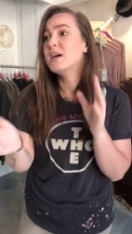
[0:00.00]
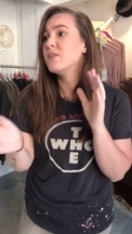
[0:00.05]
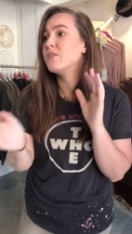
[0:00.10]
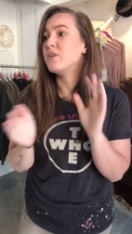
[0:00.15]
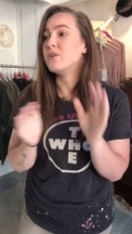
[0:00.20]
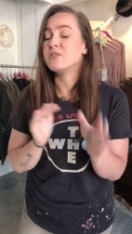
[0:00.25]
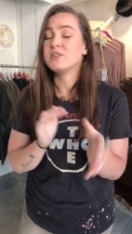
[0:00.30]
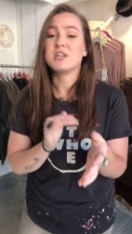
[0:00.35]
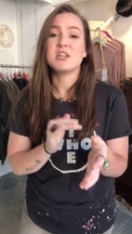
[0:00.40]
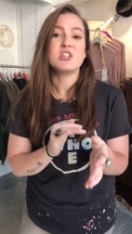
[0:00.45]

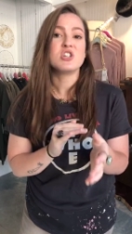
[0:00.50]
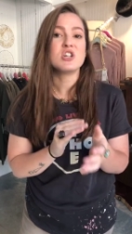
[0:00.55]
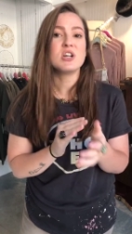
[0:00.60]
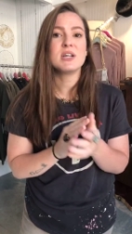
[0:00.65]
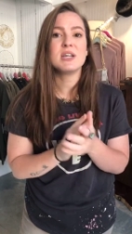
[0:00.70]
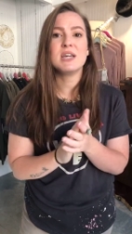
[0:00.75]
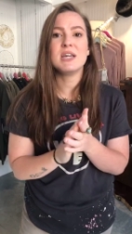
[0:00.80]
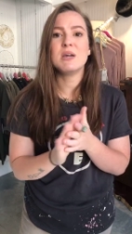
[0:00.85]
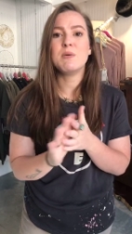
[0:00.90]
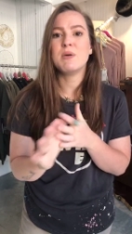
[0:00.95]
those get
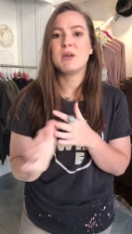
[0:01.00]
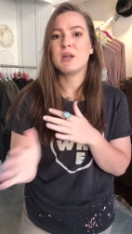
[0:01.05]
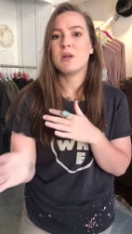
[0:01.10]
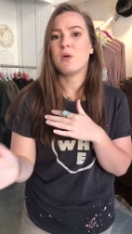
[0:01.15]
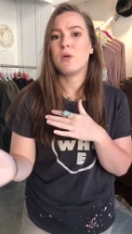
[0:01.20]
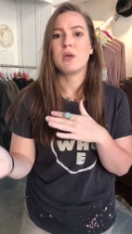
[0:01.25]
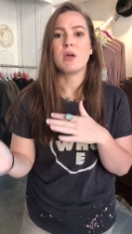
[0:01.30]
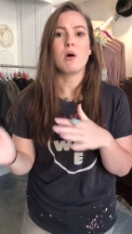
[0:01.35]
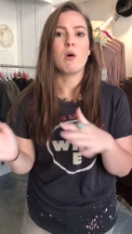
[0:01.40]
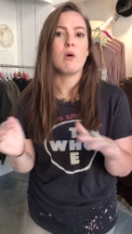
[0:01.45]
tricky we can
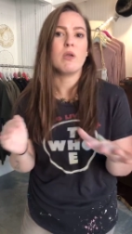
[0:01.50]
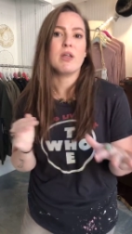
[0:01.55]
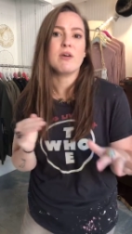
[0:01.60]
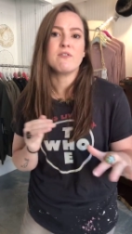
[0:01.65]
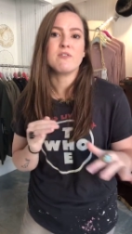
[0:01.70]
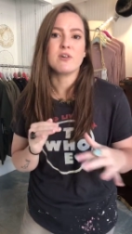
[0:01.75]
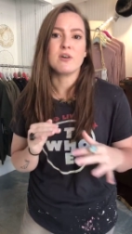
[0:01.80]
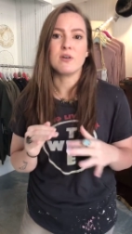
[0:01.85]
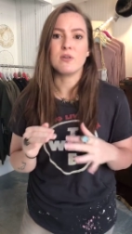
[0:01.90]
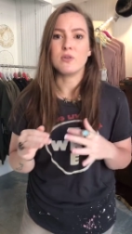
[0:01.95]
only hold
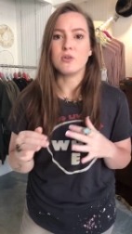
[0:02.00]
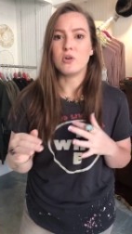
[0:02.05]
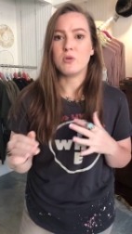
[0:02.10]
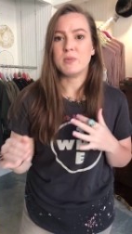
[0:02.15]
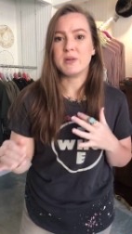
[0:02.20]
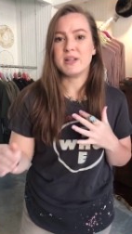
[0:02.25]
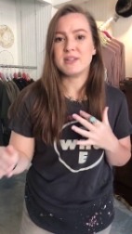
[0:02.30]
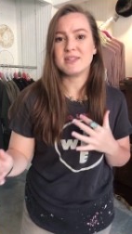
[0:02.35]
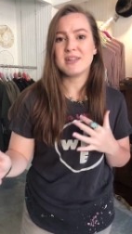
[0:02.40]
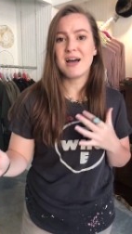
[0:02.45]
it for a little
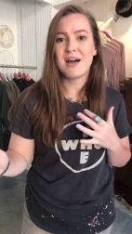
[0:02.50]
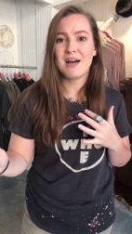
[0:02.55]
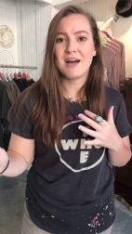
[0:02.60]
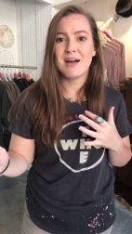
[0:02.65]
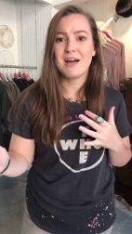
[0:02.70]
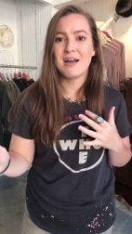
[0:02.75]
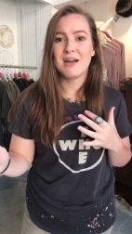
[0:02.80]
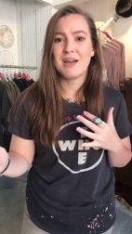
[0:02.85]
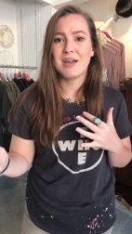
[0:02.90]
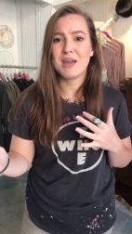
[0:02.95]
bit of
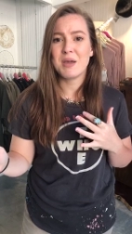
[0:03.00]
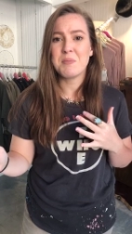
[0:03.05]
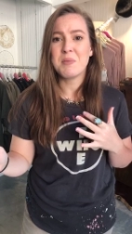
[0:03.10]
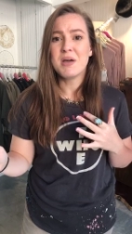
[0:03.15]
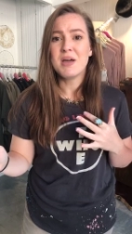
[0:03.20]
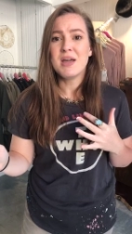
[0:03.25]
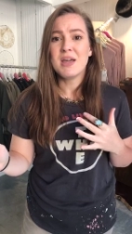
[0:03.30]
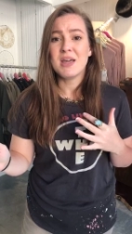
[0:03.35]
time